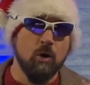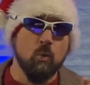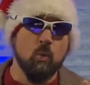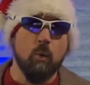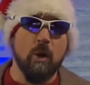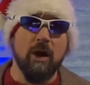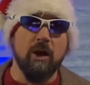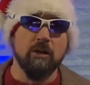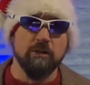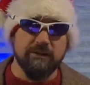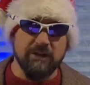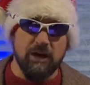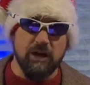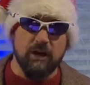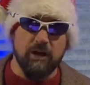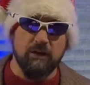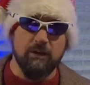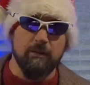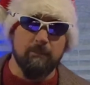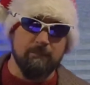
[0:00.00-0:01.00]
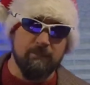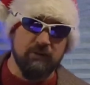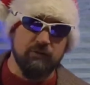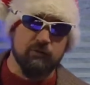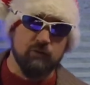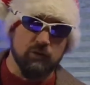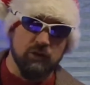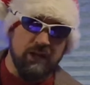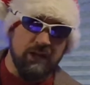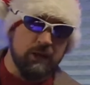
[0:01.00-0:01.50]
Well done,
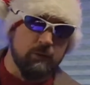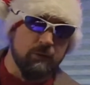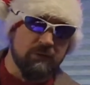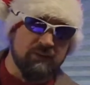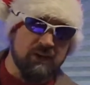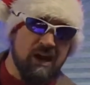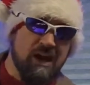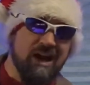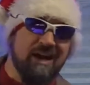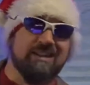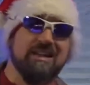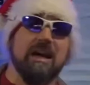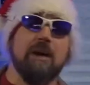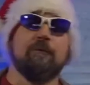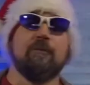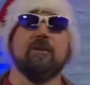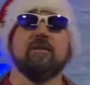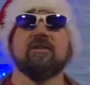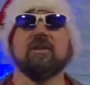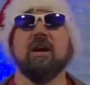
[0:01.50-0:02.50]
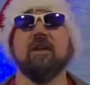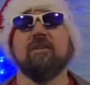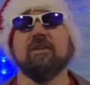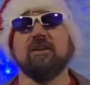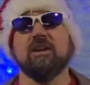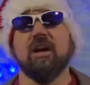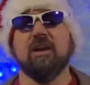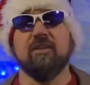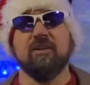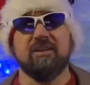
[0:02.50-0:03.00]
Mr. Linkwitz. All right, time for the stud, the
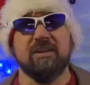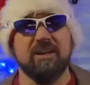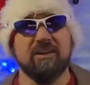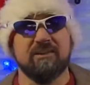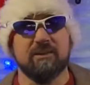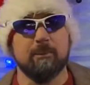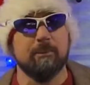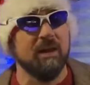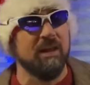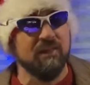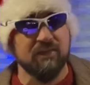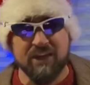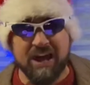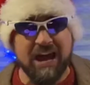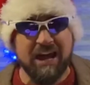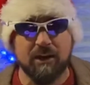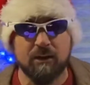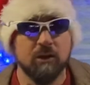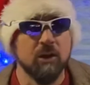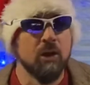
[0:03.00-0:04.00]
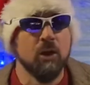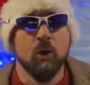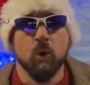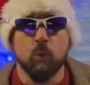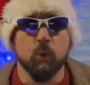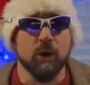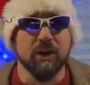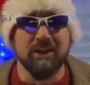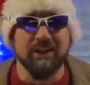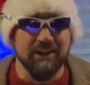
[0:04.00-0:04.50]
dud, the Deesum, and then
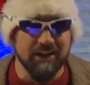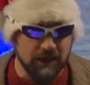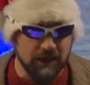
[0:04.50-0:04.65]
we're going to get